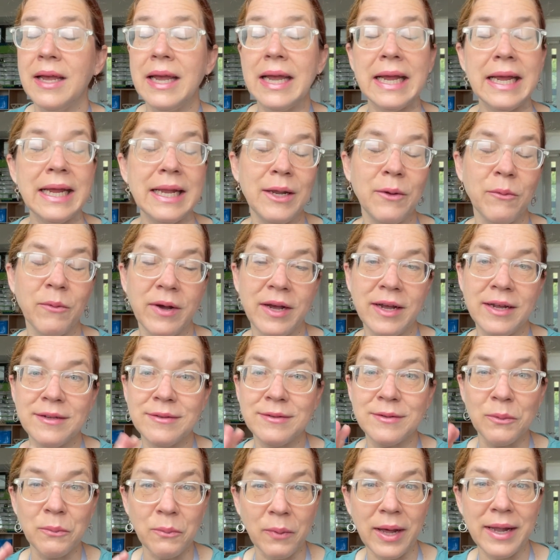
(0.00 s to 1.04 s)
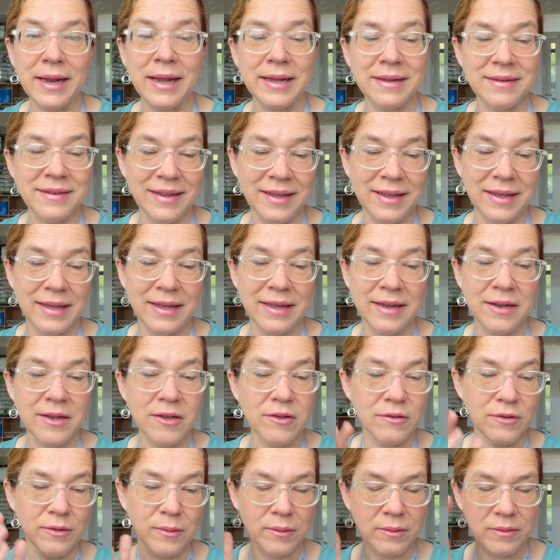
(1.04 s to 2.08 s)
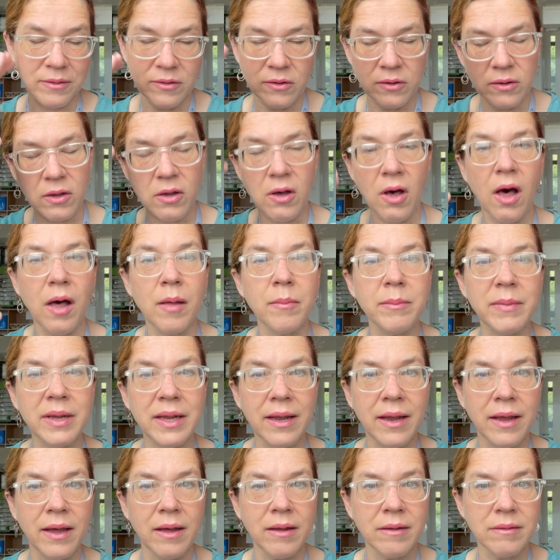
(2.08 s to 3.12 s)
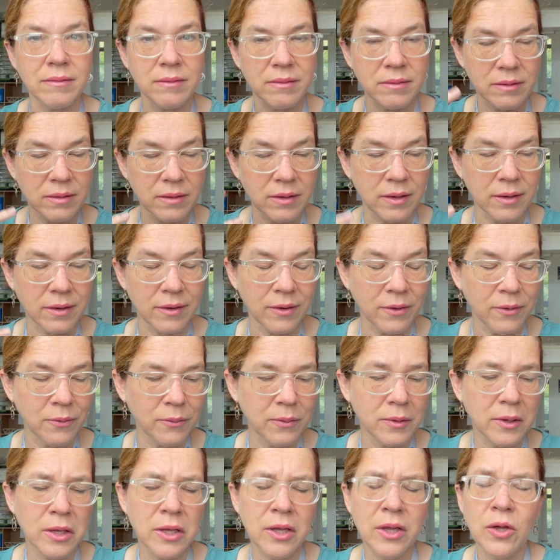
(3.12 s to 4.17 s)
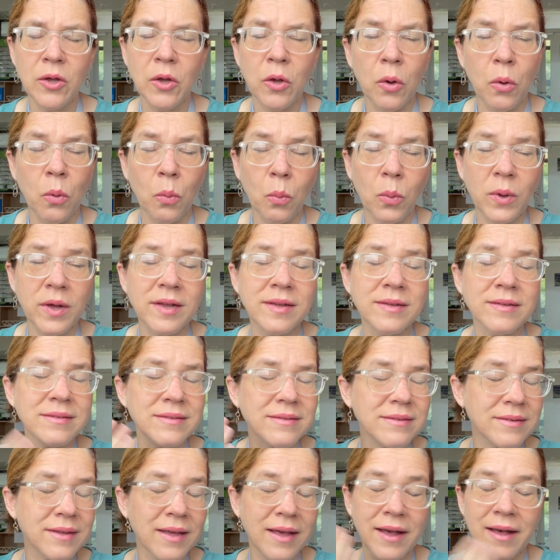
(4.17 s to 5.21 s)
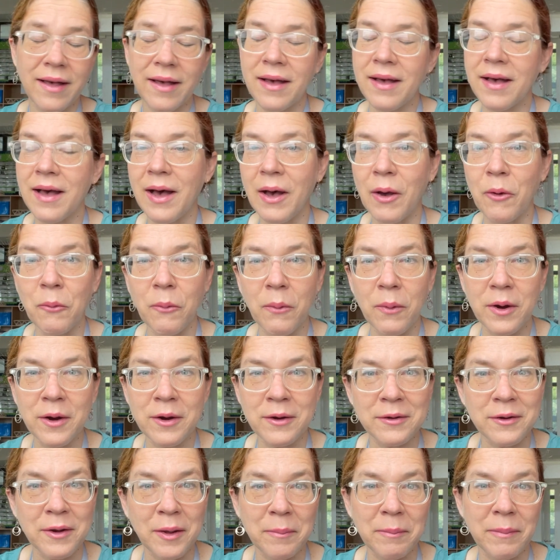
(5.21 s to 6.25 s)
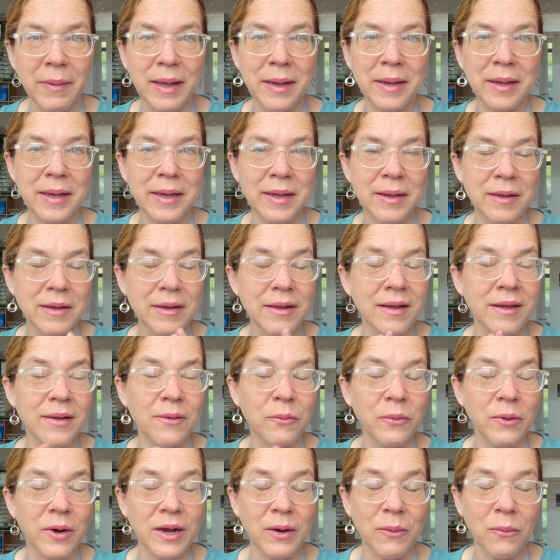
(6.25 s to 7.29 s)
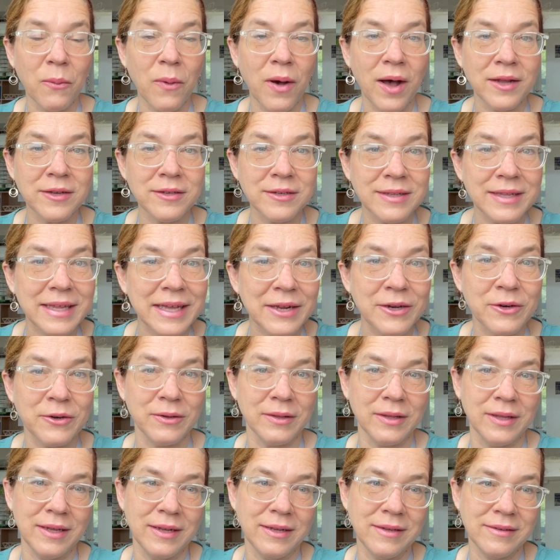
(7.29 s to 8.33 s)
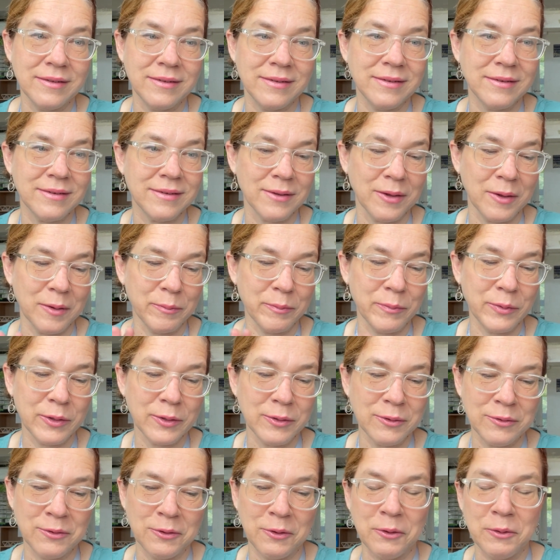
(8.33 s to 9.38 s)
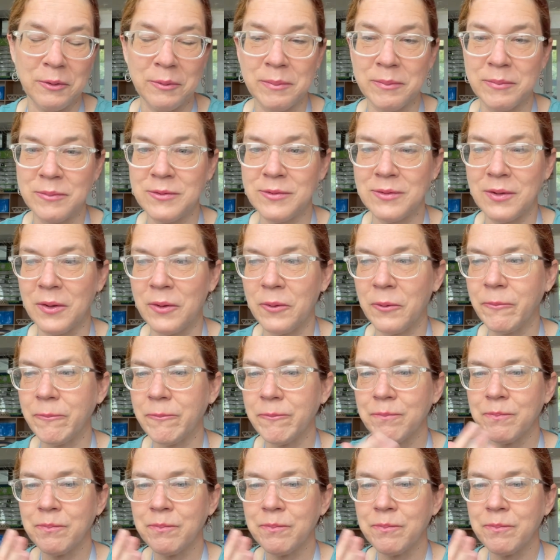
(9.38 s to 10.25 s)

anyway, so what I did to, to calm me down, you know, was I worked on my watch later list on BookTube. So